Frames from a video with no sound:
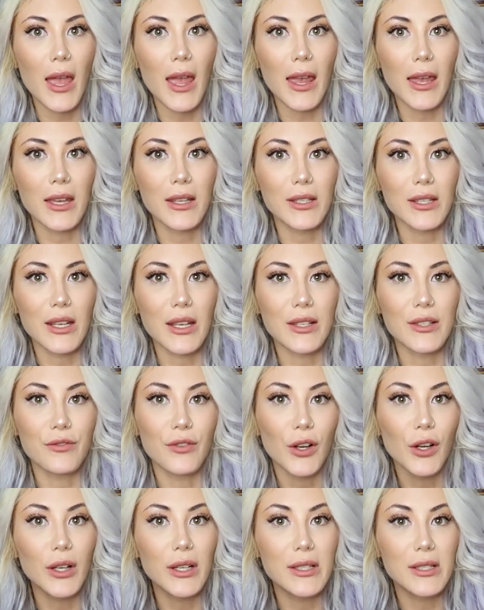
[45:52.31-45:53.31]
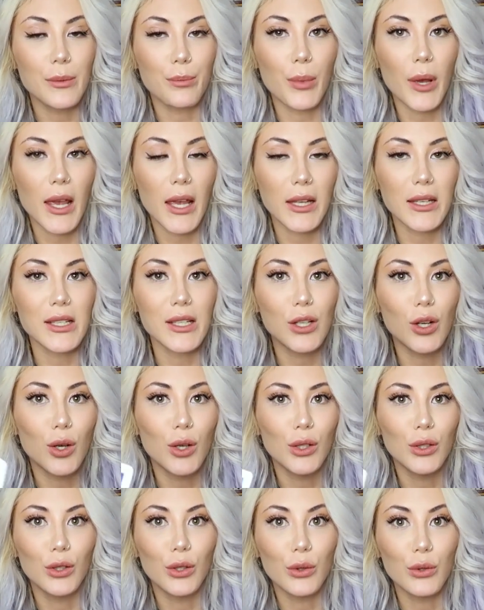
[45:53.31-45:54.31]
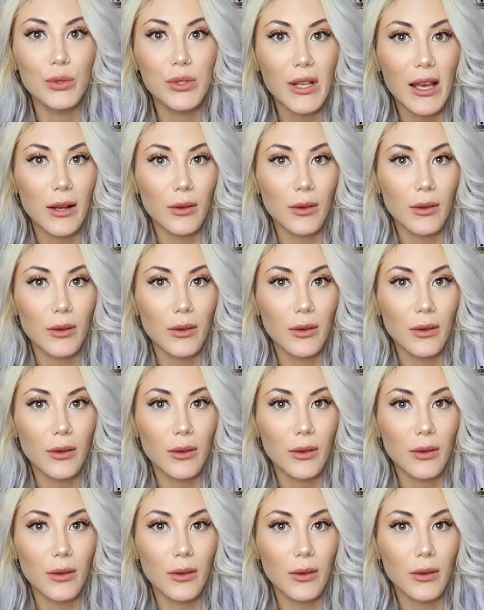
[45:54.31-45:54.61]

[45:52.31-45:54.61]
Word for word: And it's very dependent on those